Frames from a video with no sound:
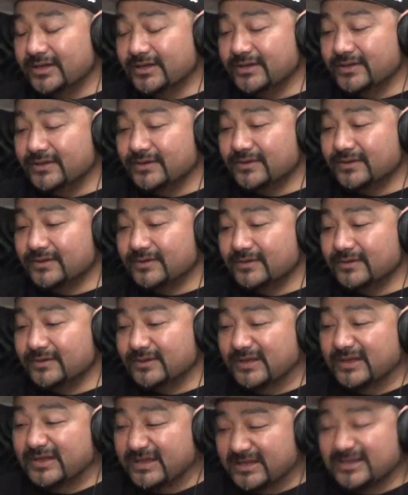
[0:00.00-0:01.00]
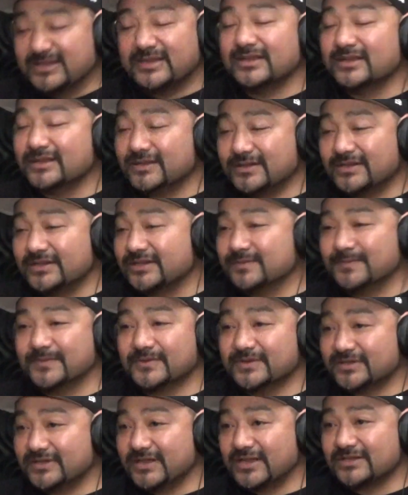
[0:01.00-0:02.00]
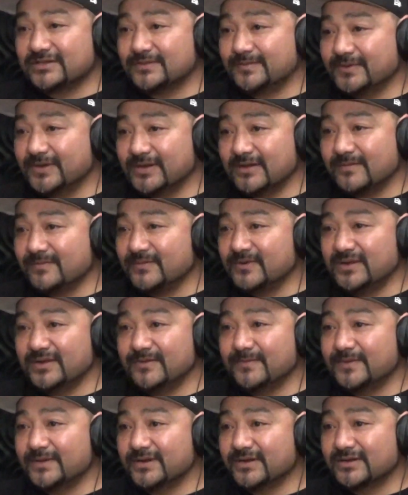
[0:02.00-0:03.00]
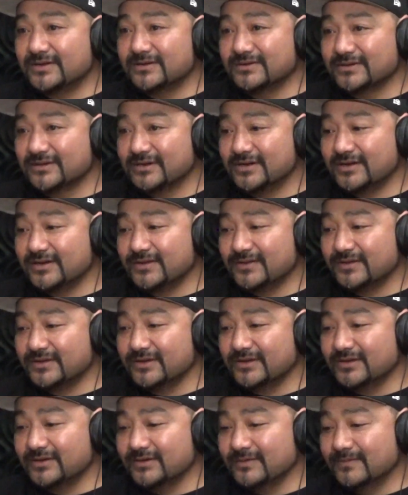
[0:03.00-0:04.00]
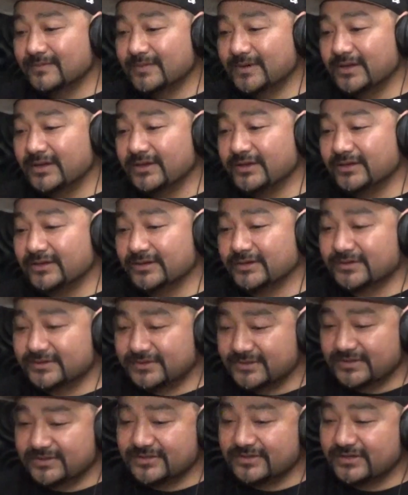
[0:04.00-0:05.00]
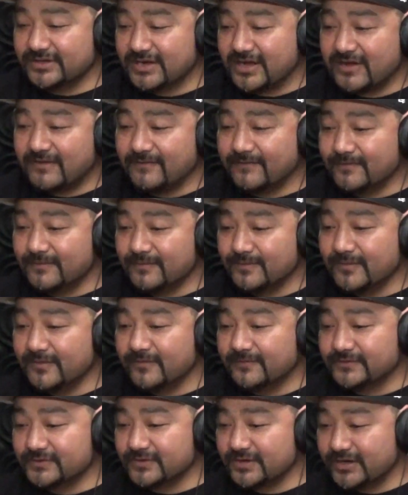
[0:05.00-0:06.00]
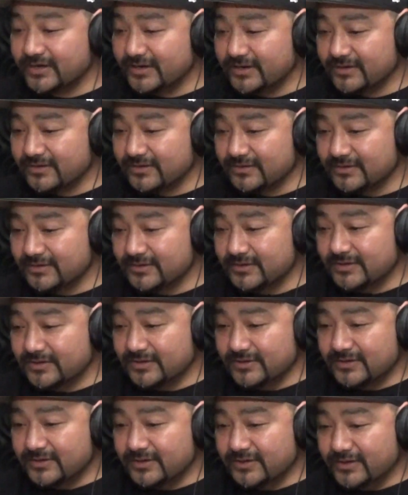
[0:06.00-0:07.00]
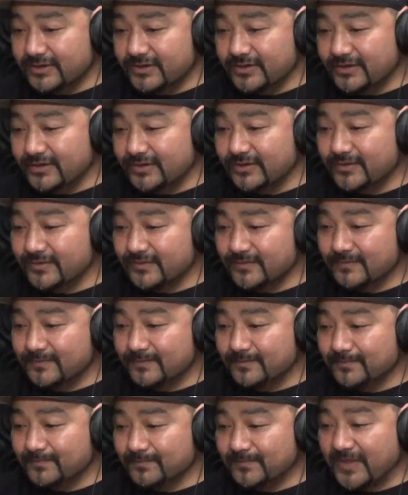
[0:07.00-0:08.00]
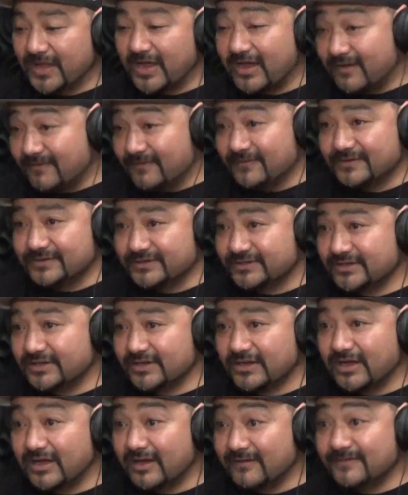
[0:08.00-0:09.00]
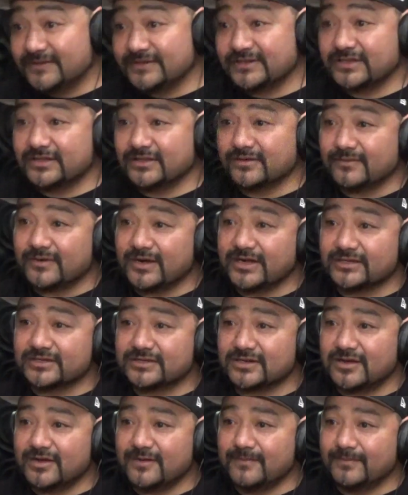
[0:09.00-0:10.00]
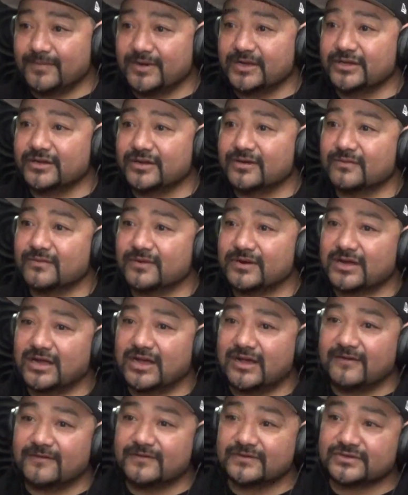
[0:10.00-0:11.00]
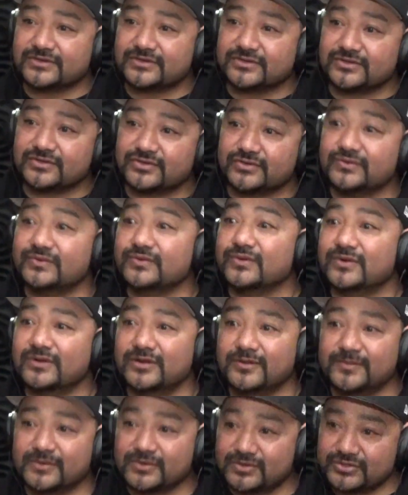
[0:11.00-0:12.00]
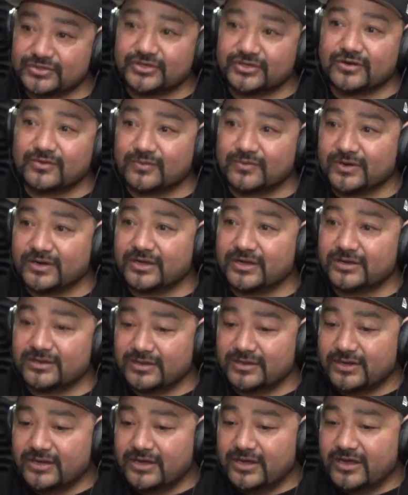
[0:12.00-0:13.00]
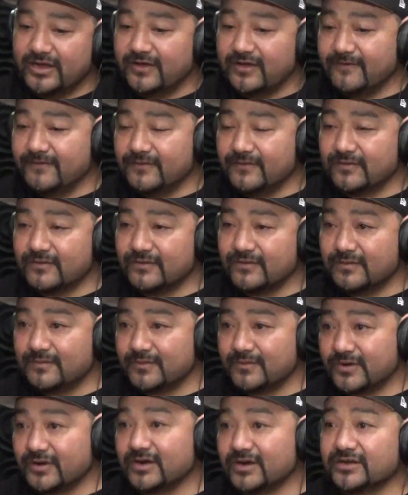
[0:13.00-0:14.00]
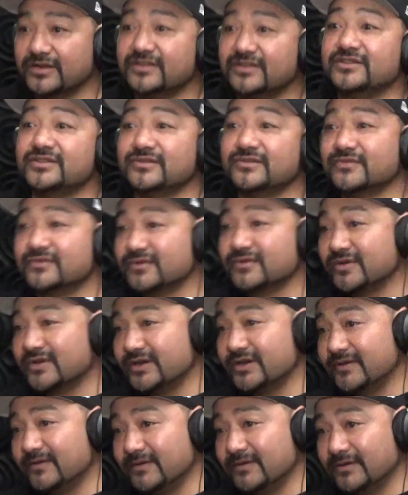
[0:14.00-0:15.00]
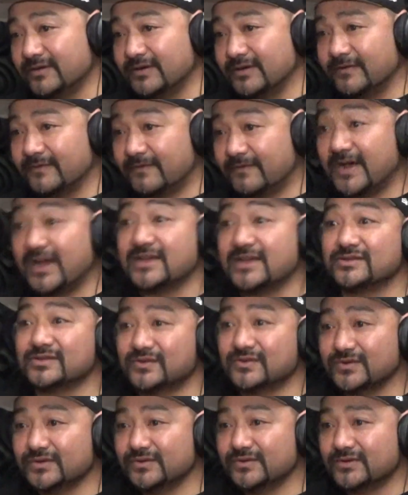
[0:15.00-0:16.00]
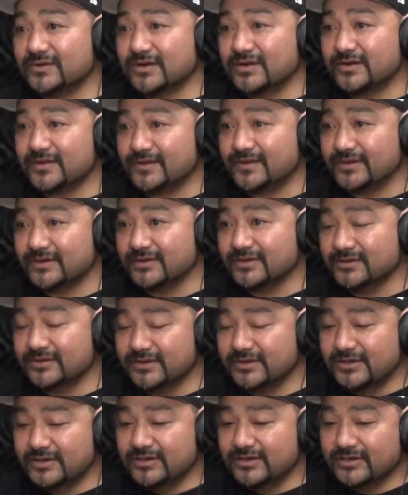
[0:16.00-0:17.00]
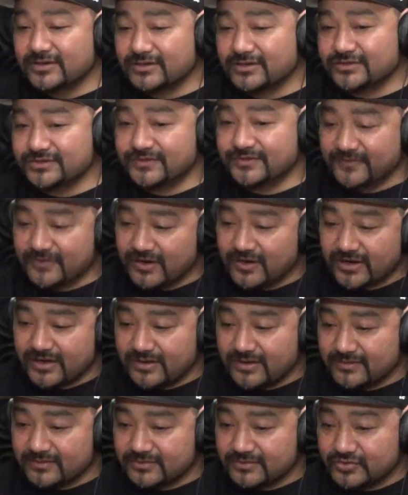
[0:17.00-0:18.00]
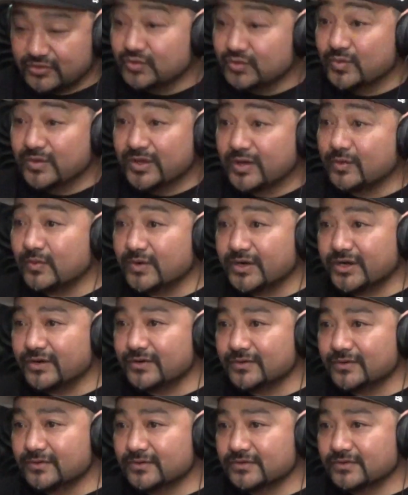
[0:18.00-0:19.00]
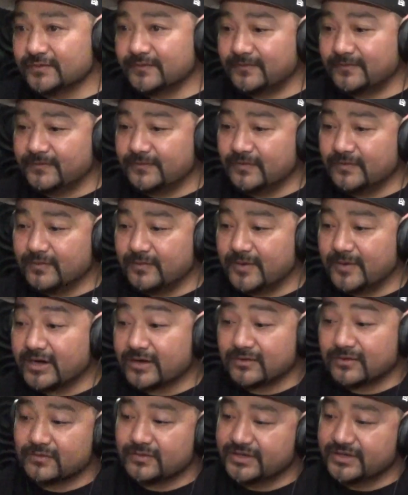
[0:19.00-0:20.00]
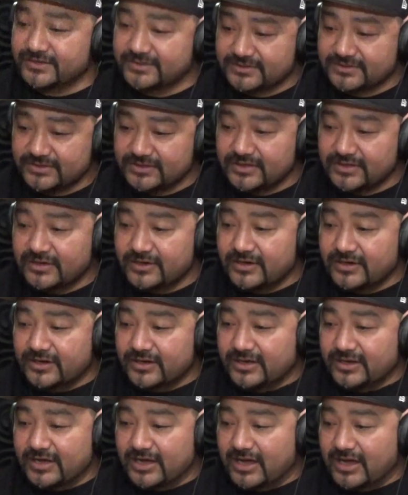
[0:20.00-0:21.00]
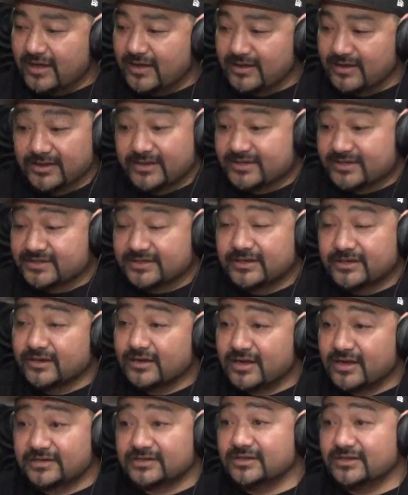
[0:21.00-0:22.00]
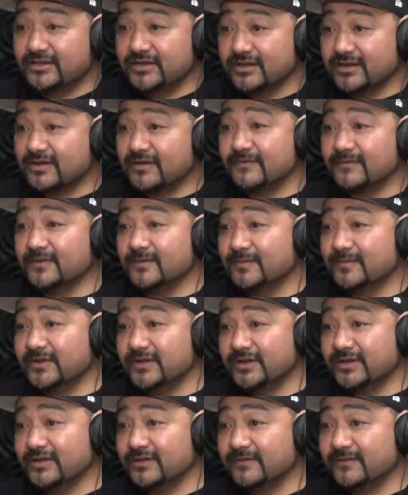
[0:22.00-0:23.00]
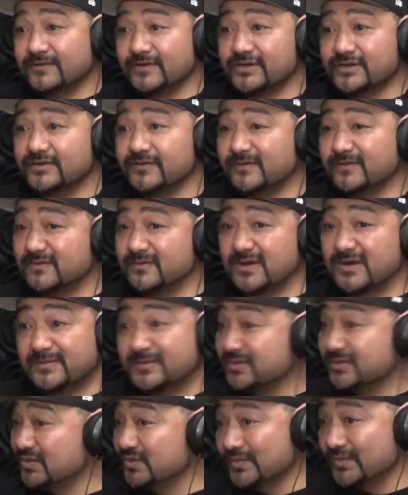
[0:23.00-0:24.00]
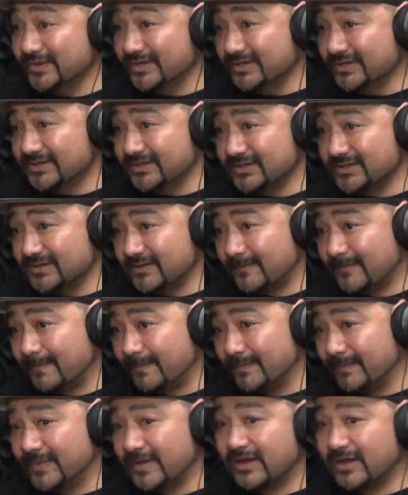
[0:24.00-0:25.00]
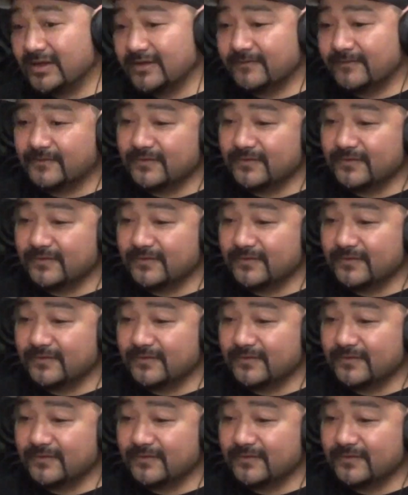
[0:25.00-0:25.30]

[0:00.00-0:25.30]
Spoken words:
it just starts to become really bitter kind of thing. But, so it's an art form of trying to, harvest at the right time, but you don't want to harvest too early because you don't want to have your product deteriorate fast on you kind of thing, because you've got a 2-week window. Because for microgreens, can sit nicely and comfortably in the fridge for up to 2 weeks, but